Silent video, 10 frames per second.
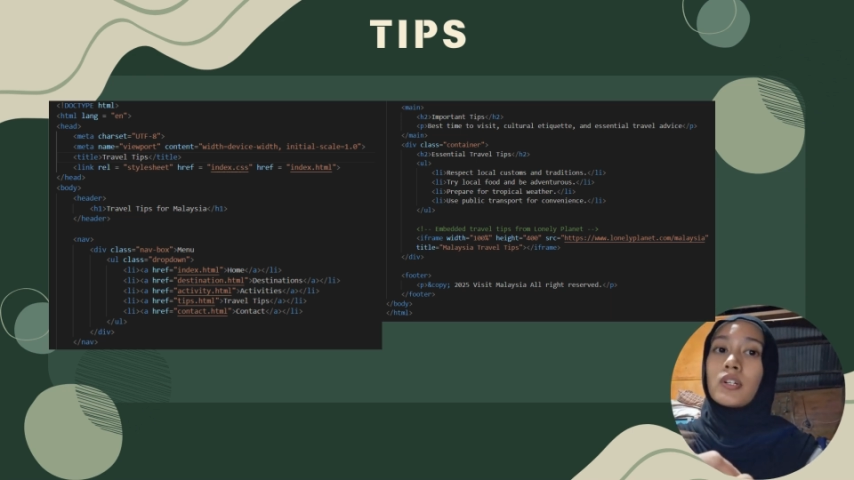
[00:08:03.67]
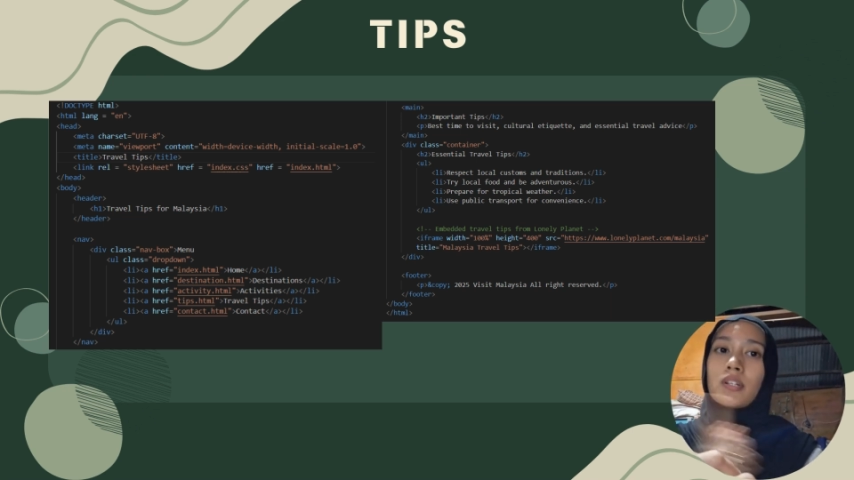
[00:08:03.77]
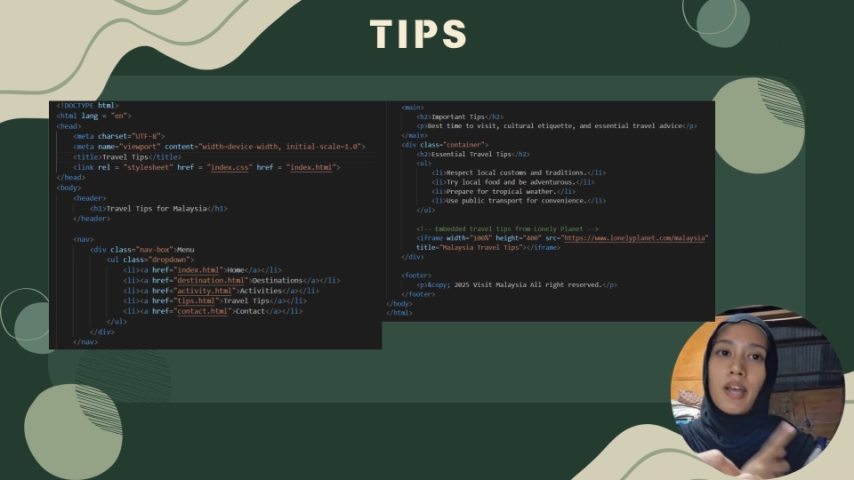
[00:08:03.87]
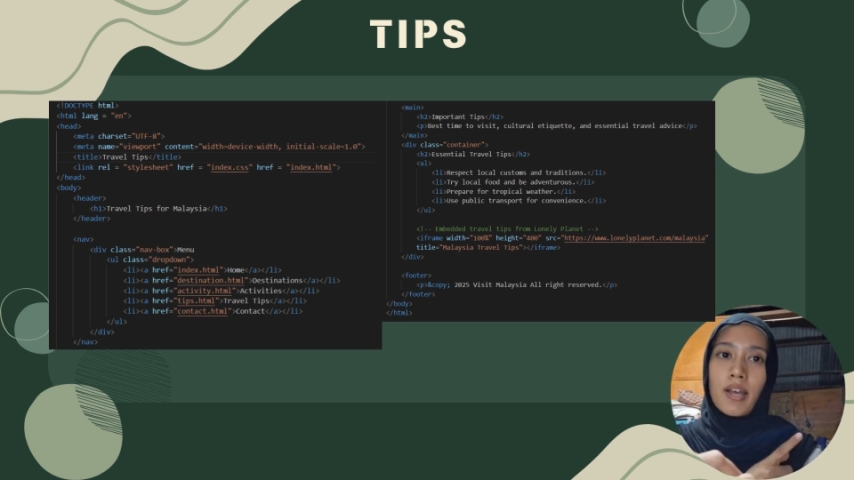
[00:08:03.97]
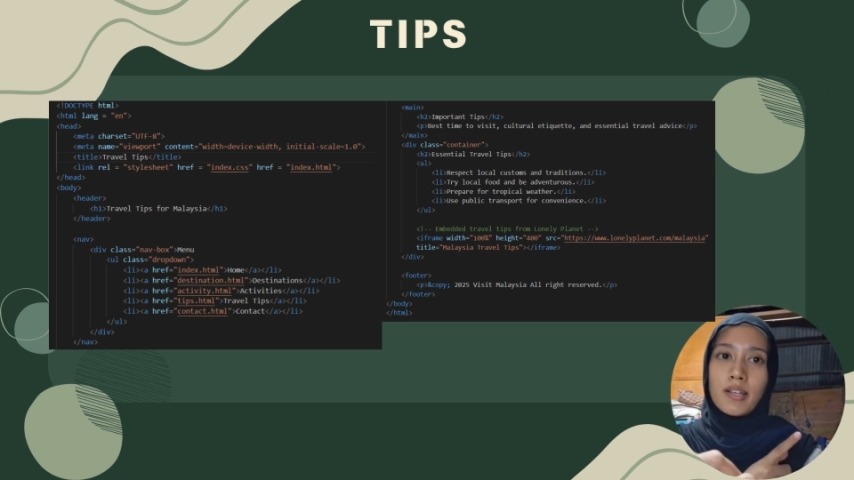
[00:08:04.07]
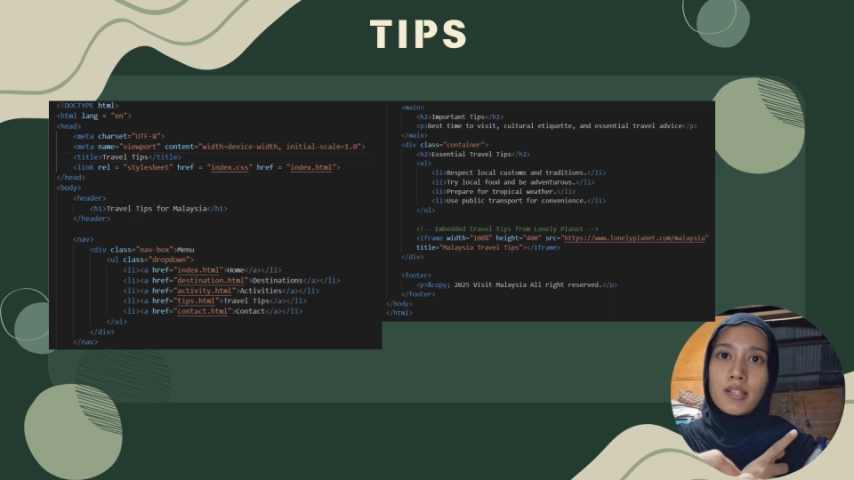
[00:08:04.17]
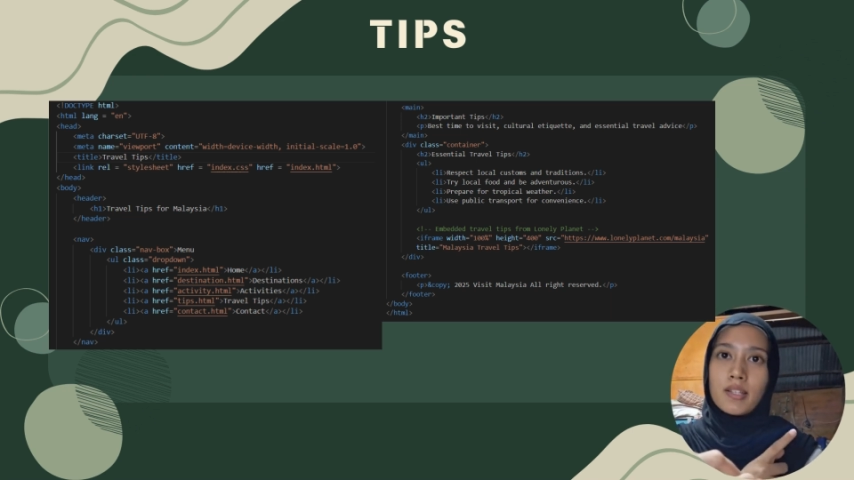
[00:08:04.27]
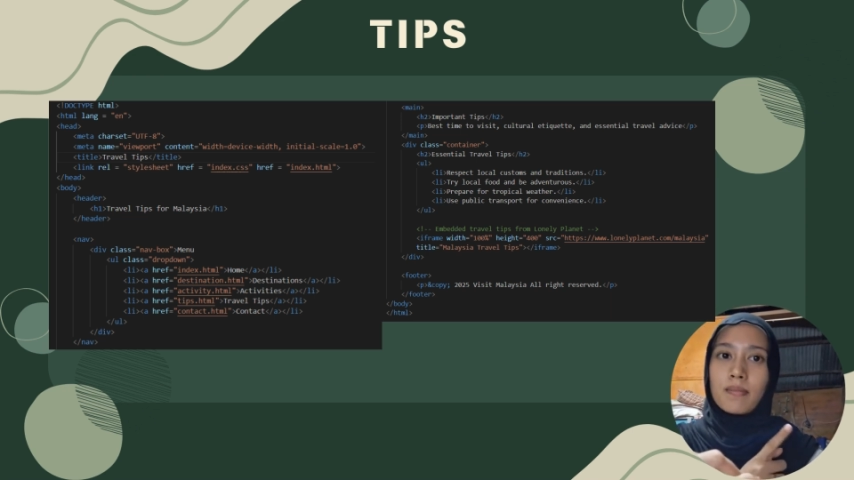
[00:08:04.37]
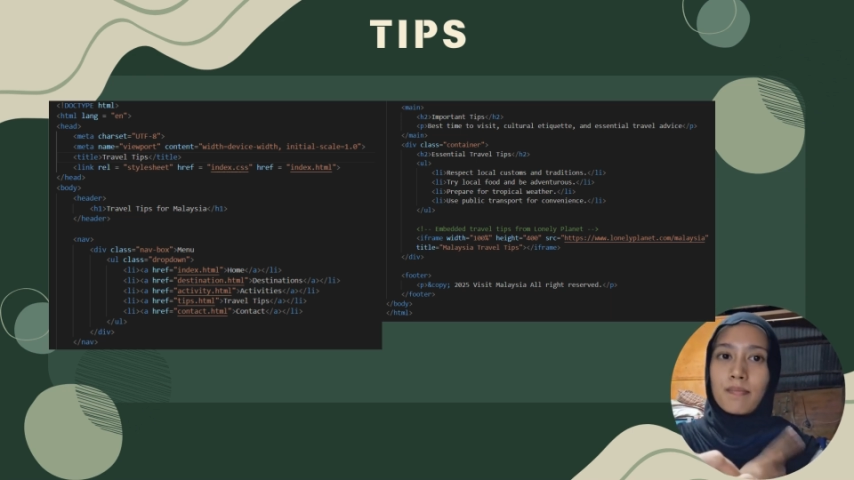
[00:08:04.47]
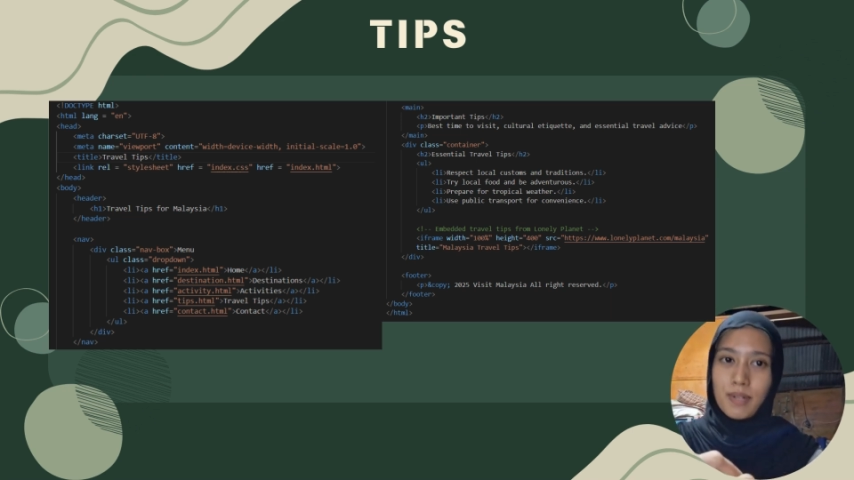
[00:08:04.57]
the
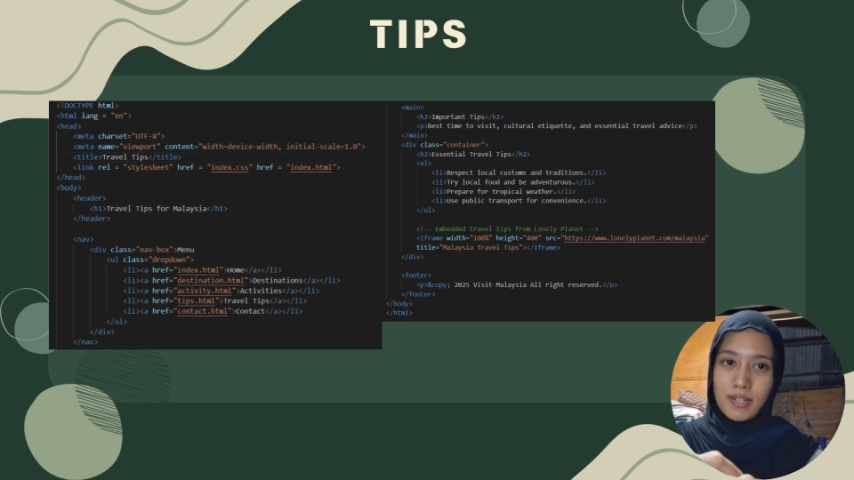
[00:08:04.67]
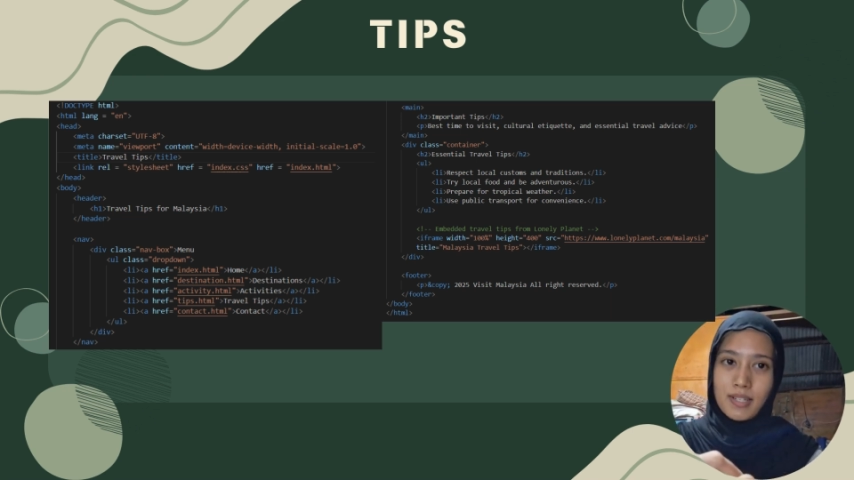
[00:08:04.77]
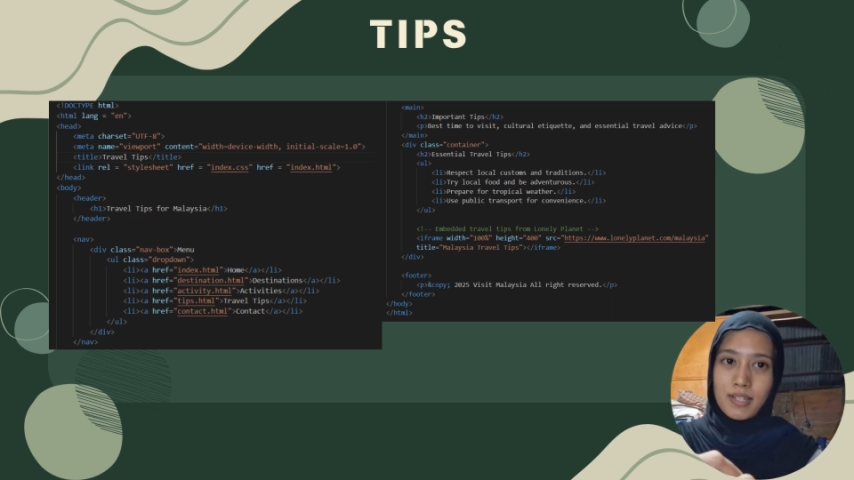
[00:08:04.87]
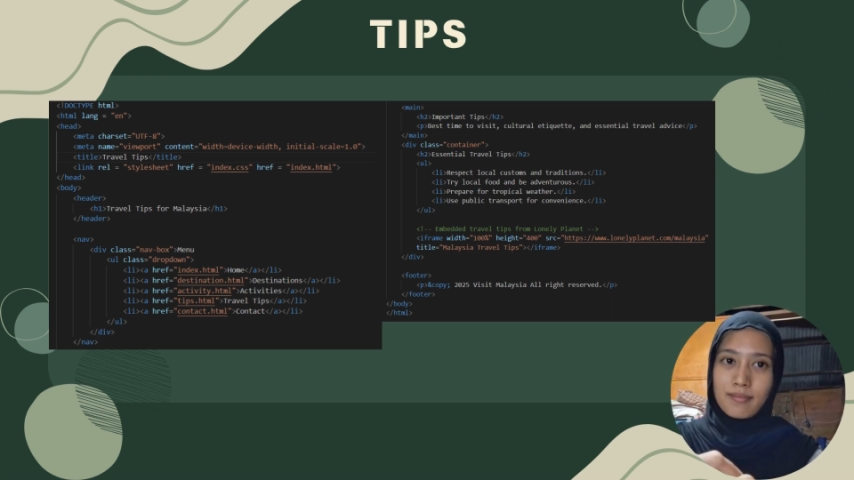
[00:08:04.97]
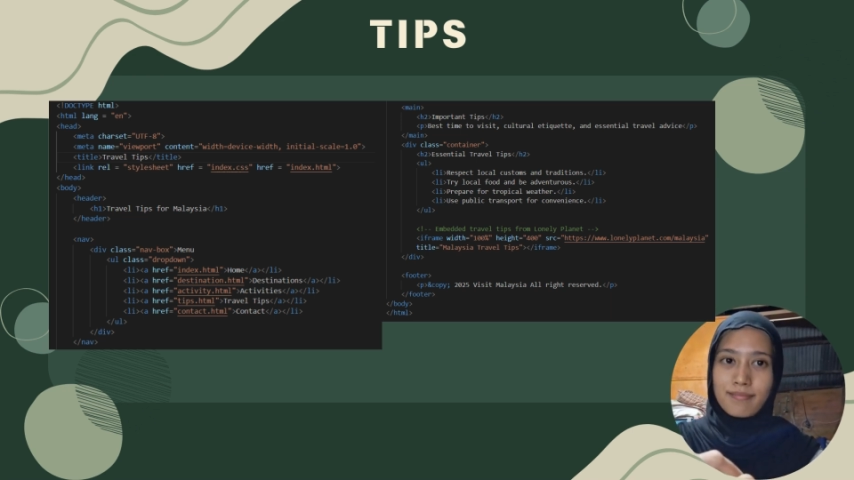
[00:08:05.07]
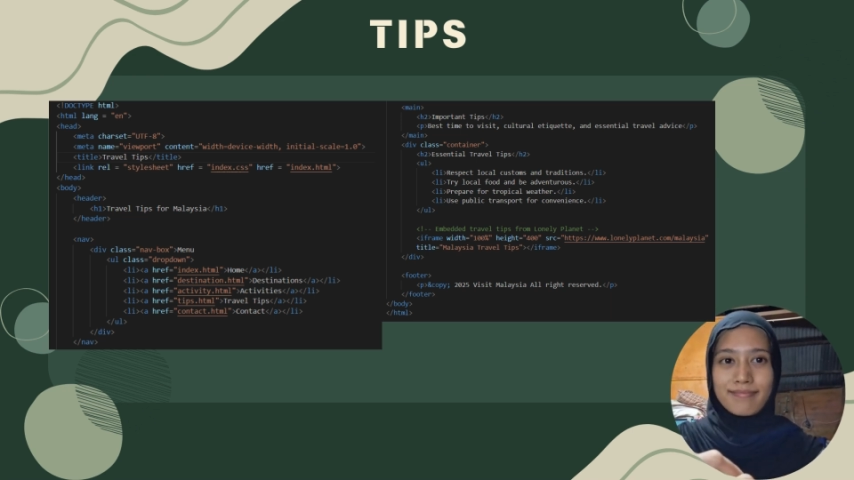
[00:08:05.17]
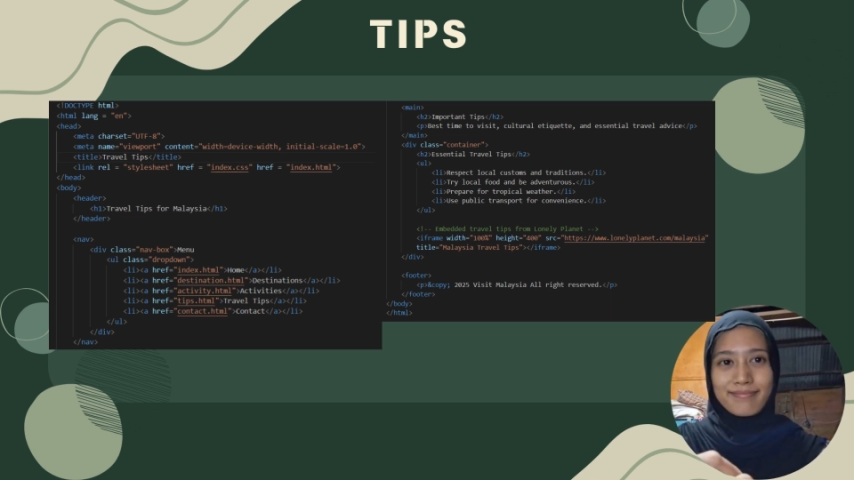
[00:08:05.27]
next person.